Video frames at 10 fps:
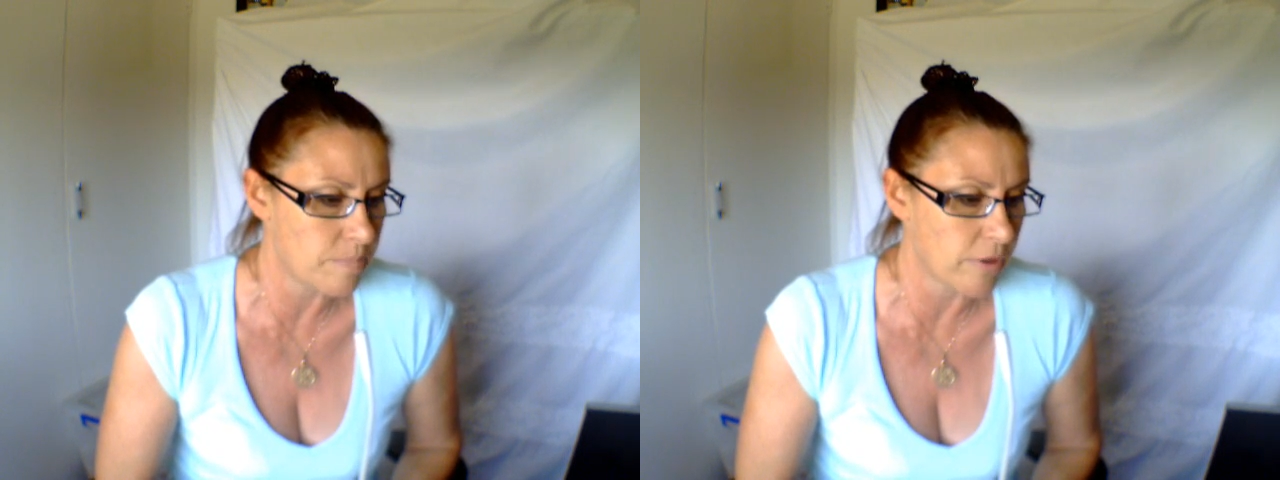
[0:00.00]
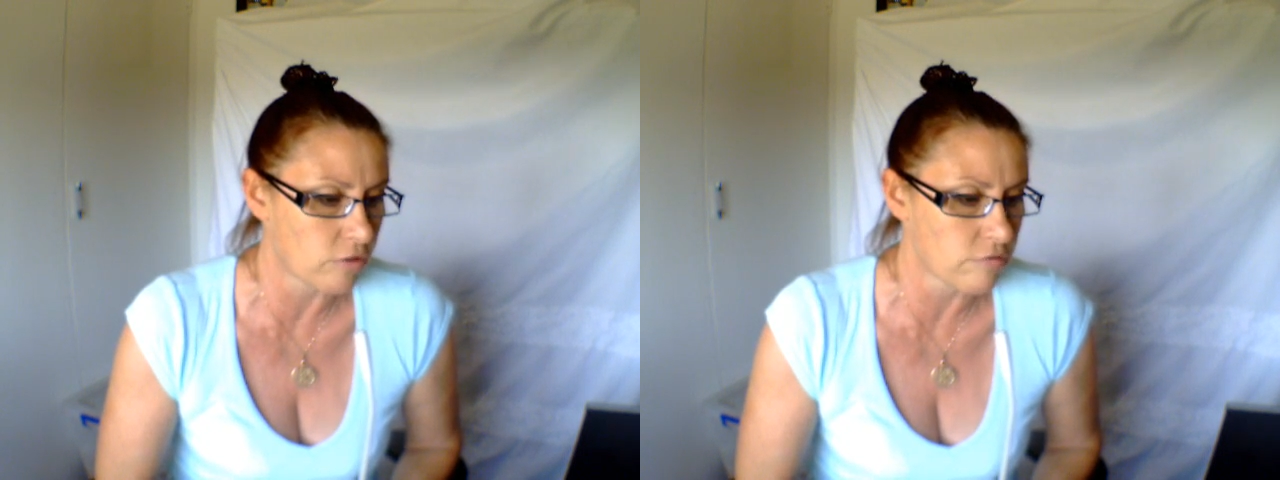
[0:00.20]

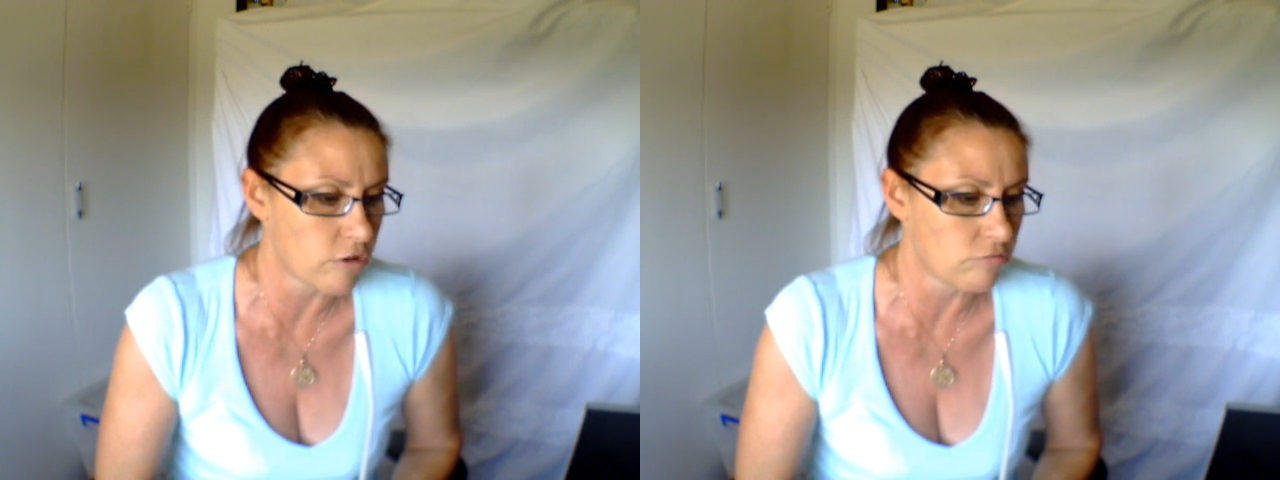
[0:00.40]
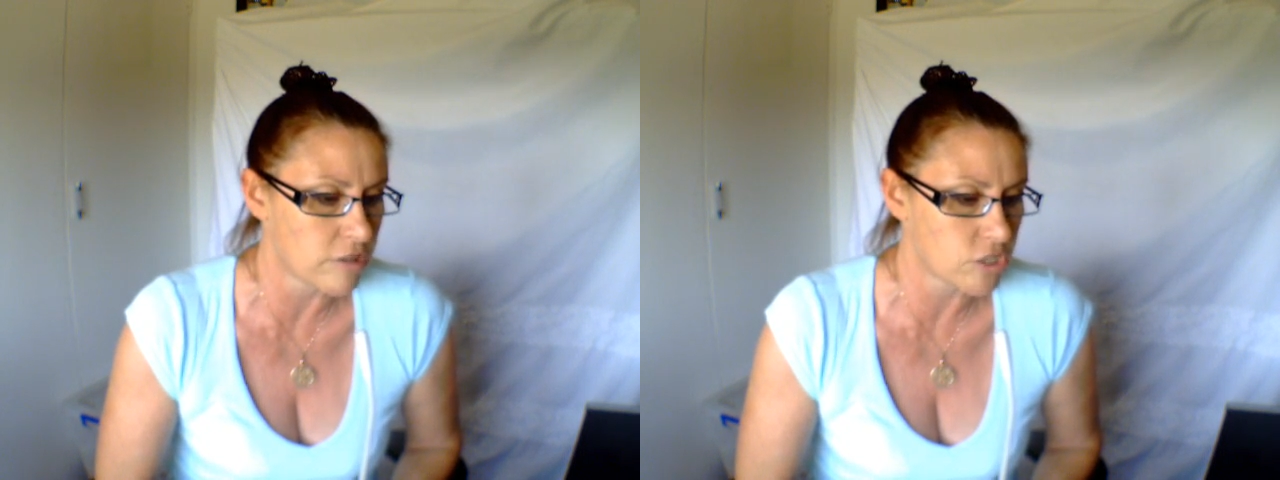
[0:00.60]
but the
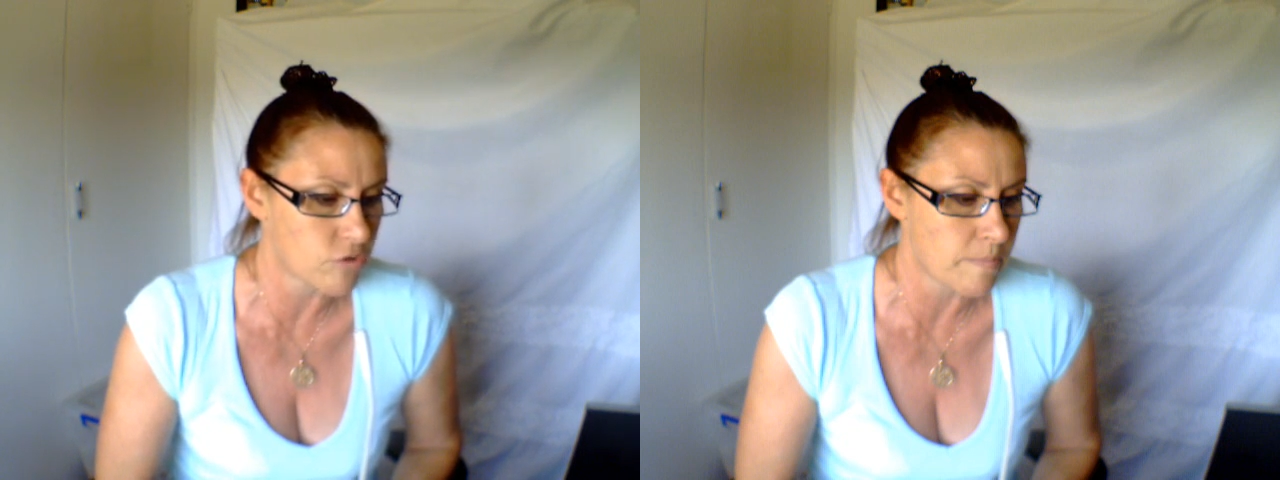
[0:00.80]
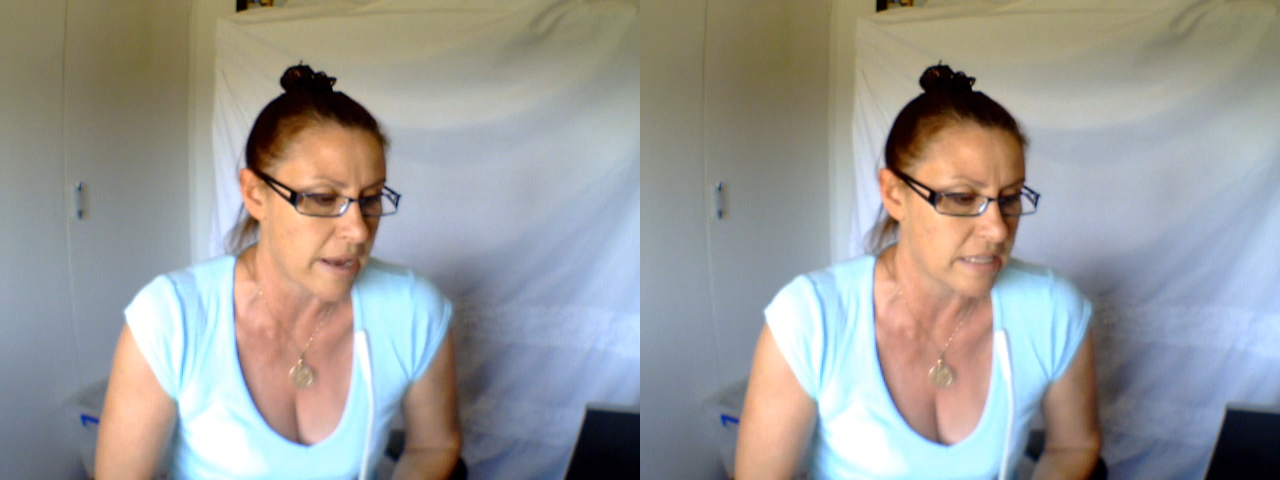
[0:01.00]
real
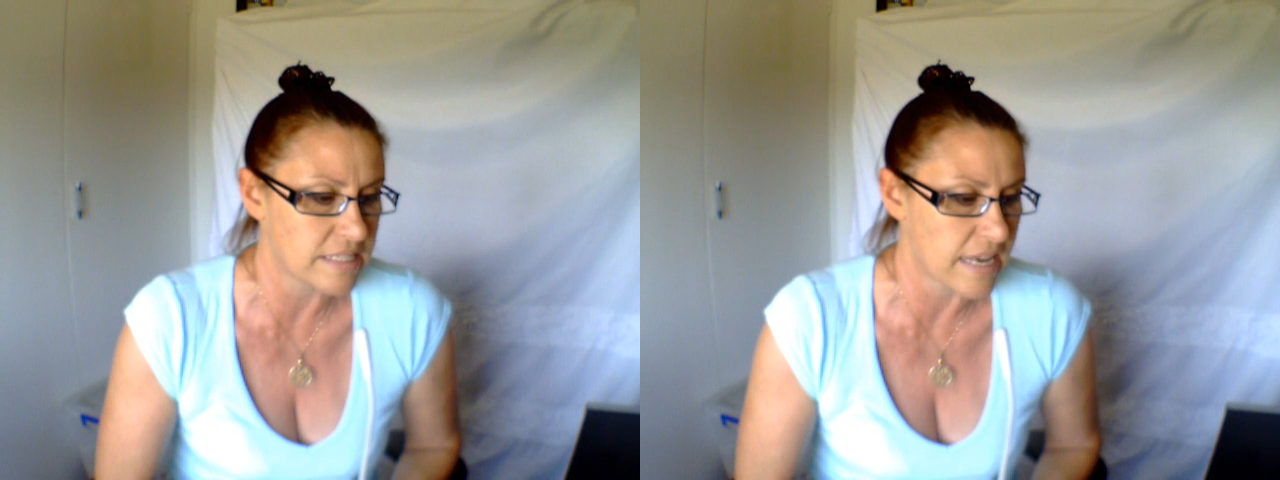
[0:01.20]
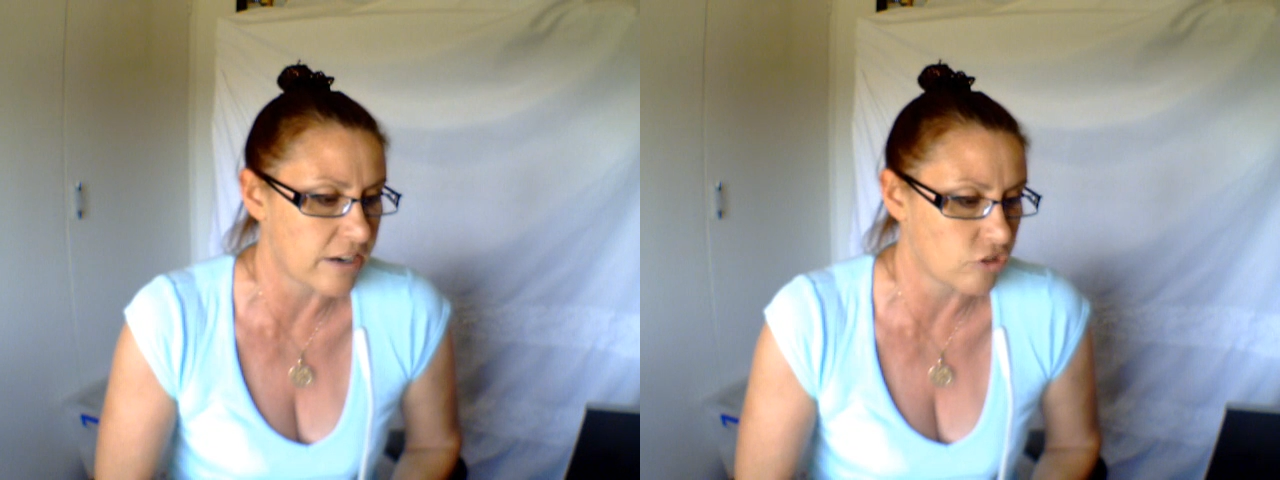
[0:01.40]
risk
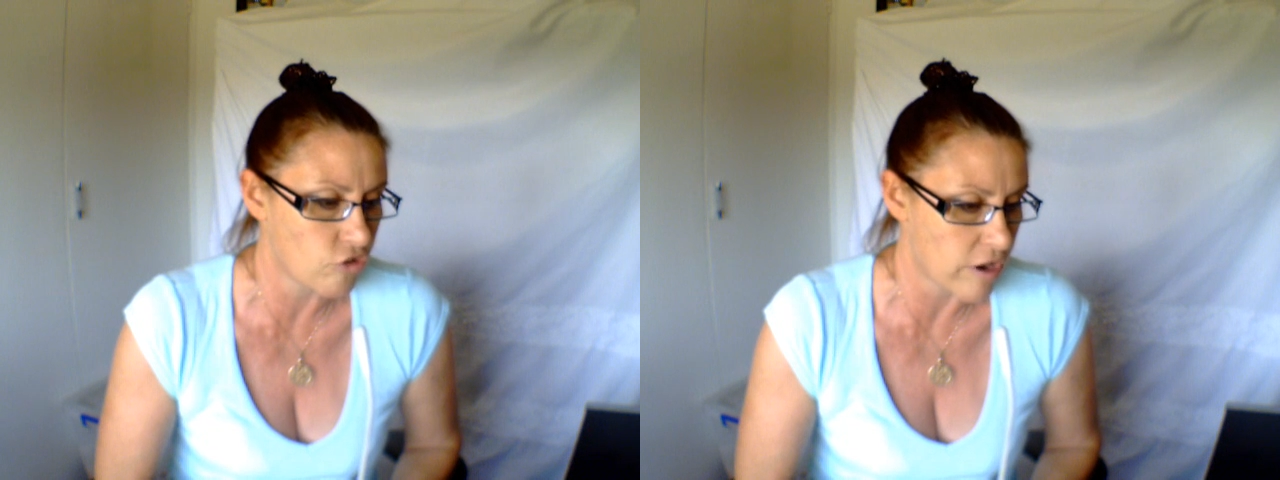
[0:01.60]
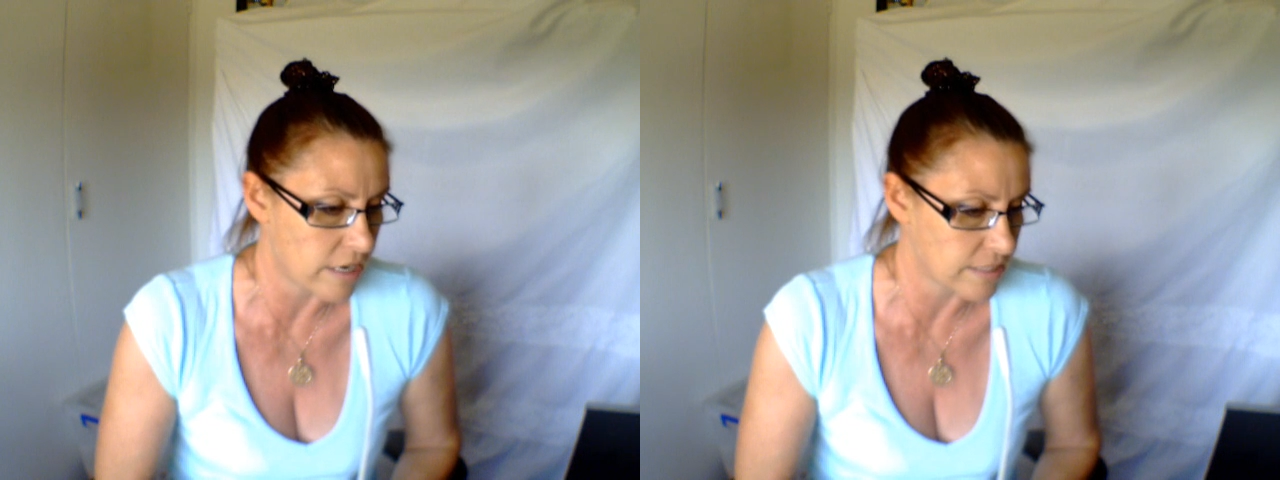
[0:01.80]
remains
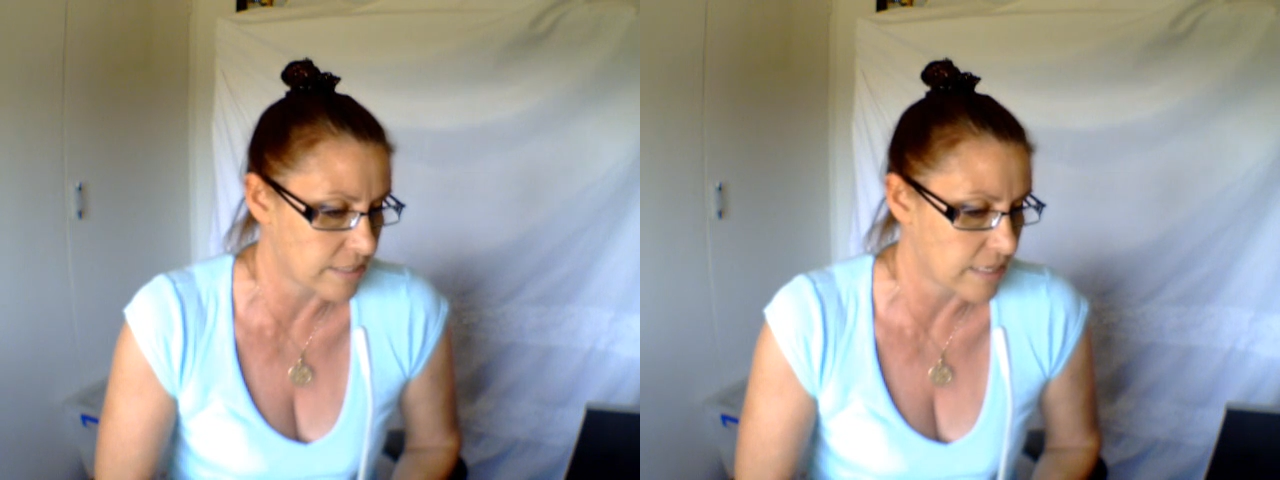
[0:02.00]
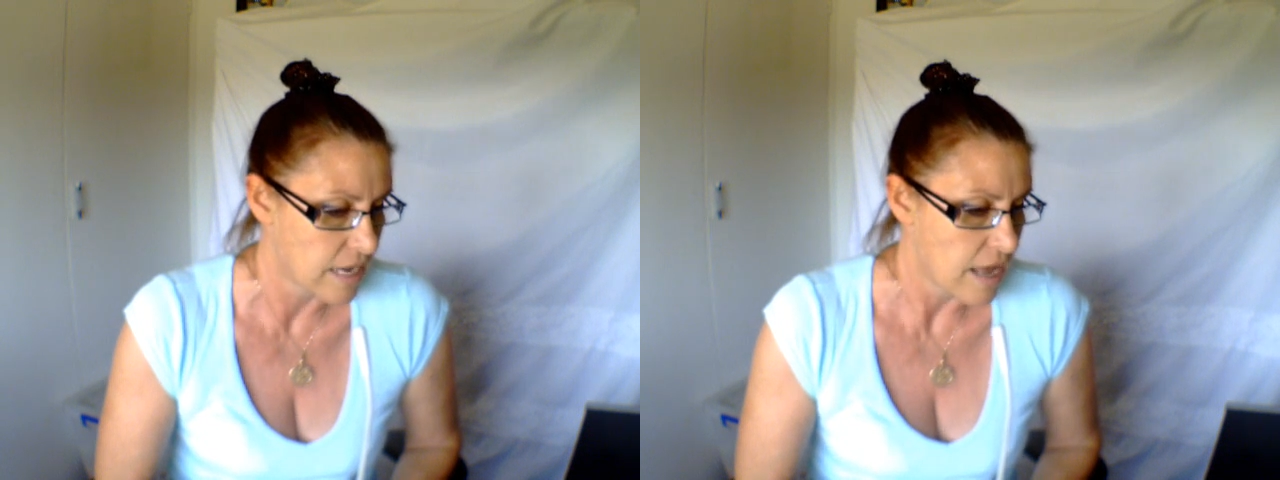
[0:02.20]

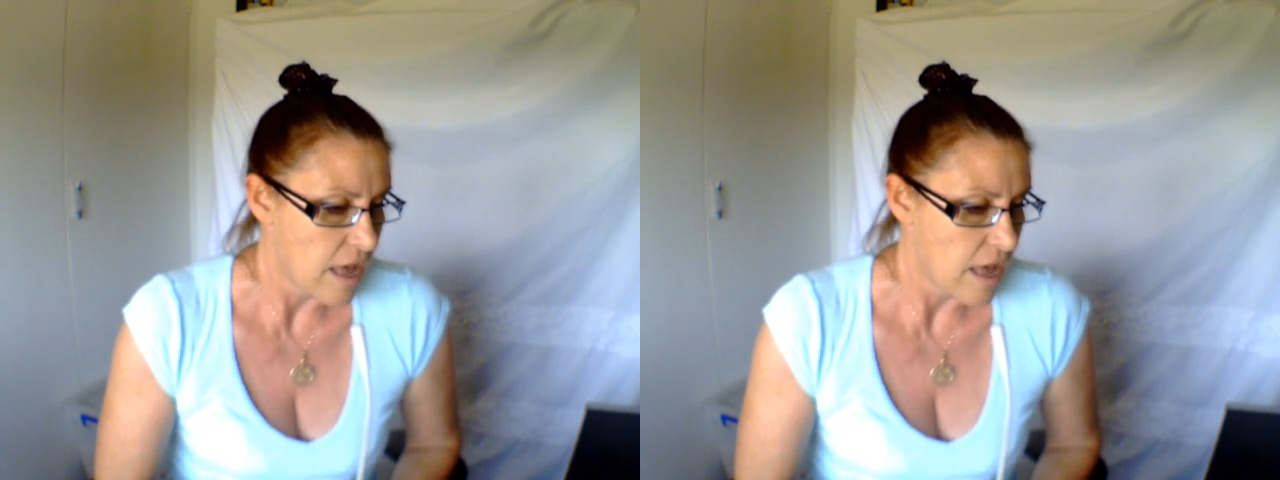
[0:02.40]
unaddressed.